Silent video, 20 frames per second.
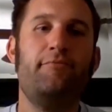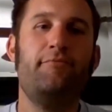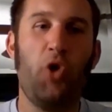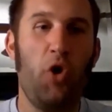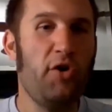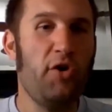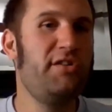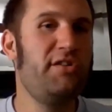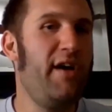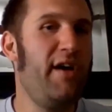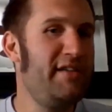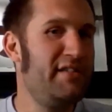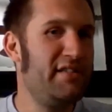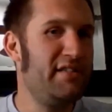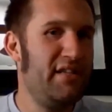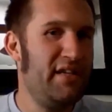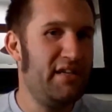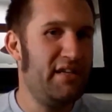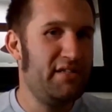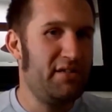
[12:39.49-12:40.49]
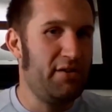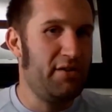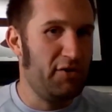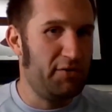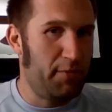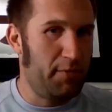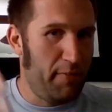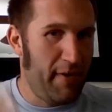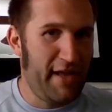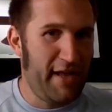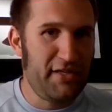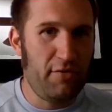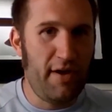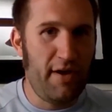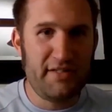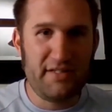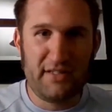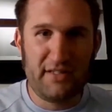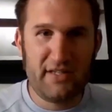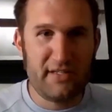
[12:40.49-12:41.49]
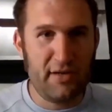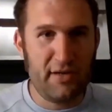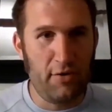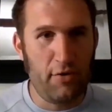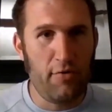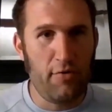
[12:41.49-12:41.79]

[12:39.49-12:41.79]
those licenses, those perpetual licenses are no